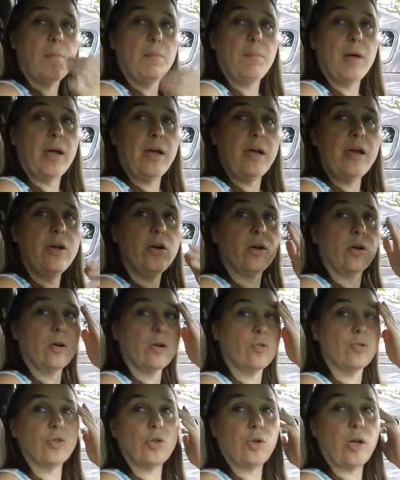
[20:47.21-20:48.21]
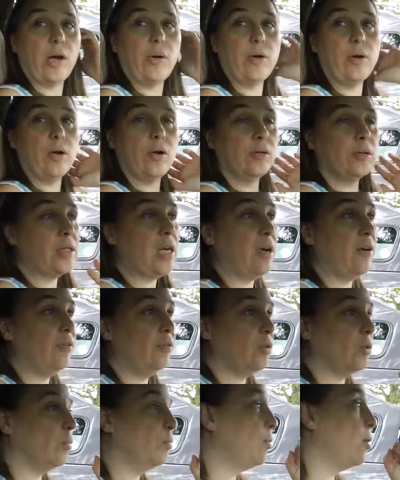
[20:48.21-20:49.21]
my ear. So now I don't
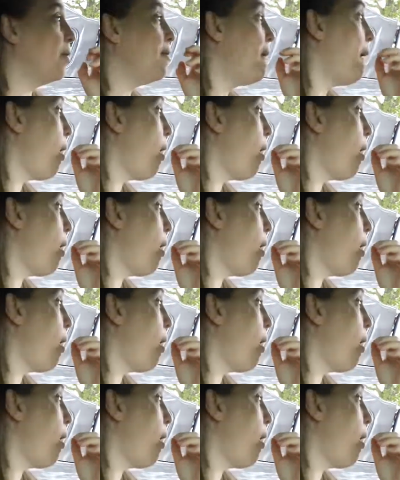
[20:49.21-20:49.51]
have to. But